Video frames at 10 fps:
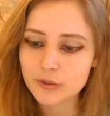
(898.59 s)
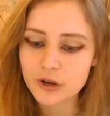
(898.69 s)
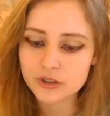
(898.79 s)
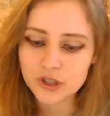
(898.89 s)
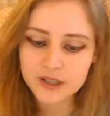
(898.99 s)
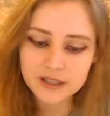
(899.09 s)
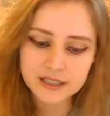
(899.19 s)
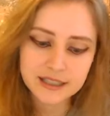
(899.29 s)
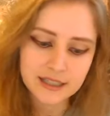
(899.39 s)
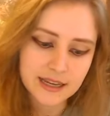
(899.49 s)
project.
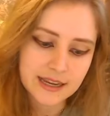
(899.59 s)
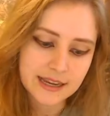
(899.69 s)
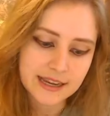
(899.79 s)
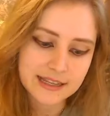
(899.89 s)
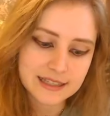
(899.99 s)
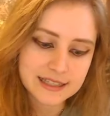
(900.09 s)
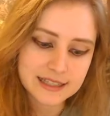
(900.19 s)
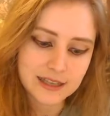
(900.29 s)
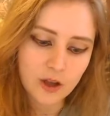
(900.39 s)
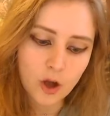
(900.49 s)
It's
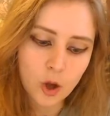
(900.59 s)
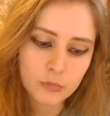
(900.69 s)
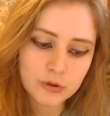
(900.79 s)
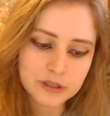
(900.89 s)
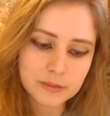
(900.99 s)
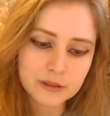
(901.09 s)
almost been